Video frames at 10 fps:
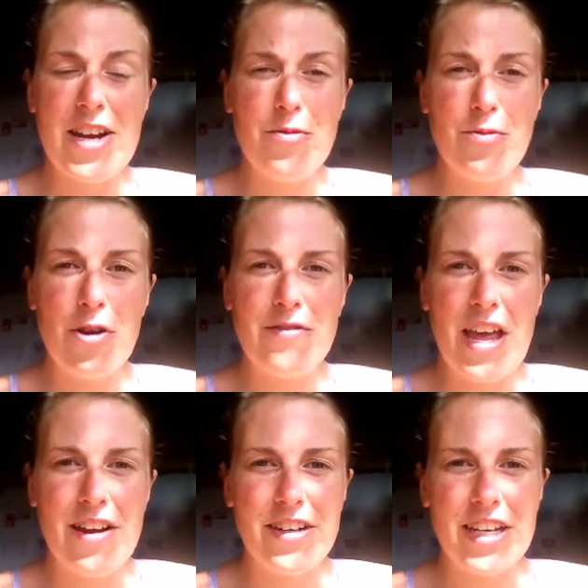kind of
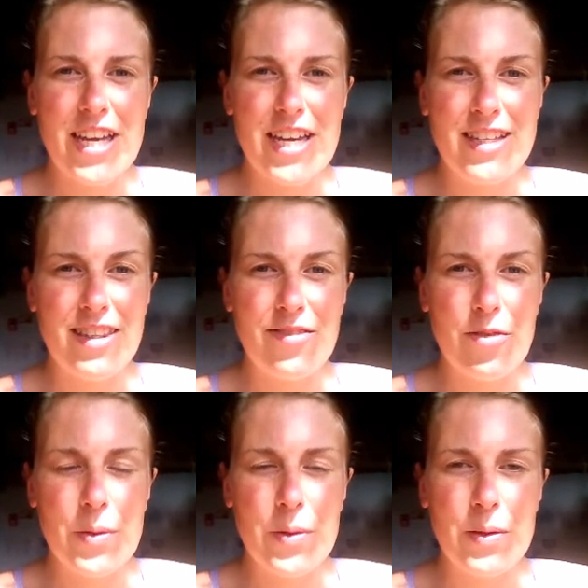rough area
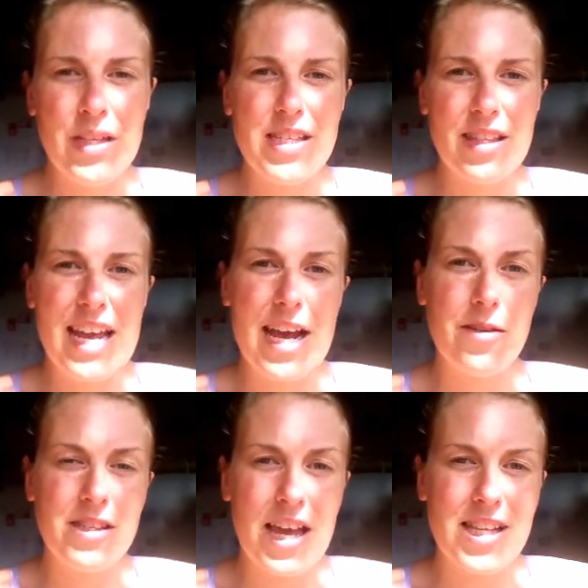in Liverpool. It's on
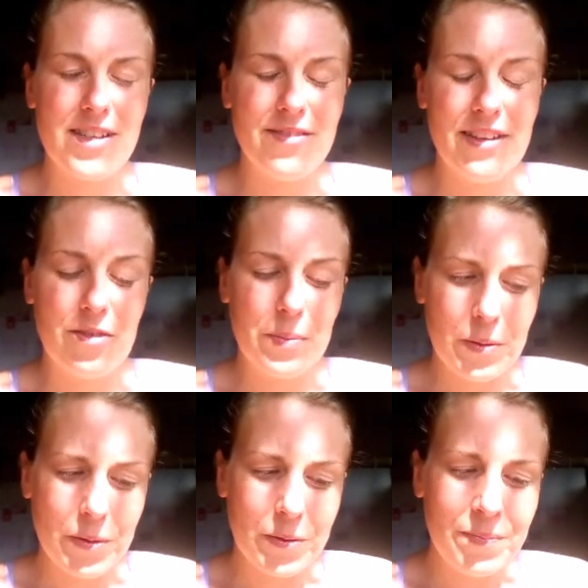the outskirts of
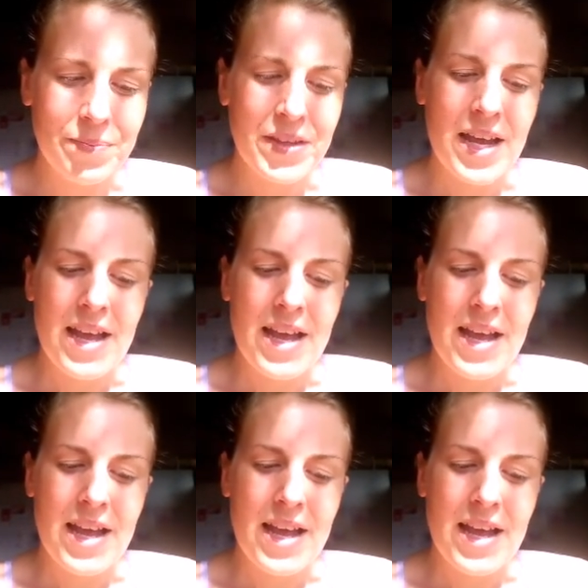Liverpool.